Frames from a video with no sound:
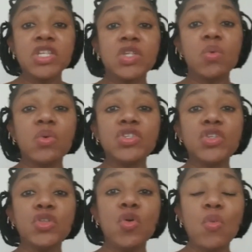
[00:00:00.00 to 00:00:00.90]
So once
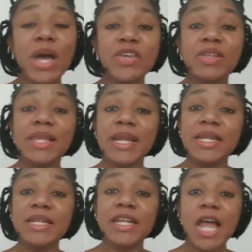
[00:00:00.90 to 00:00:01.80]
you know why you're
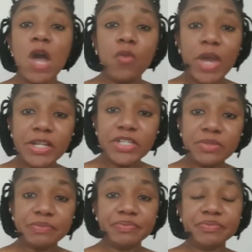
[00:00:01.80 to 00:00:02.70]
learning the language,